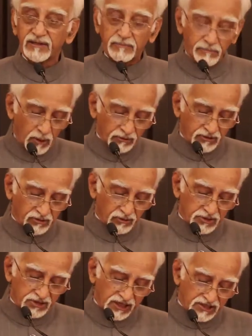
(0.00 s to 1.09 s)
Both
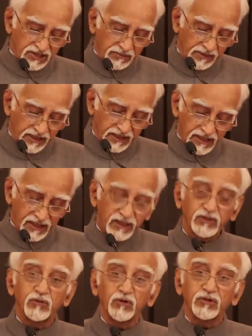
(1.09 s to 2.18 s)
ostensibly
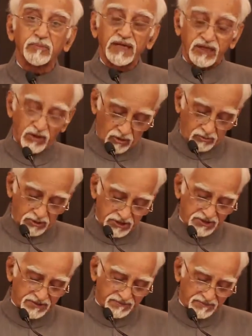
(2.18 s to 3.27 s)
could be
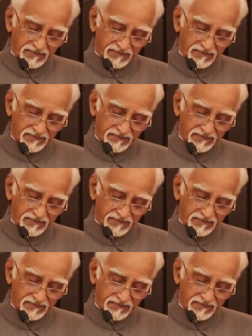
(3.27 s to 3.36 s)
innocuous,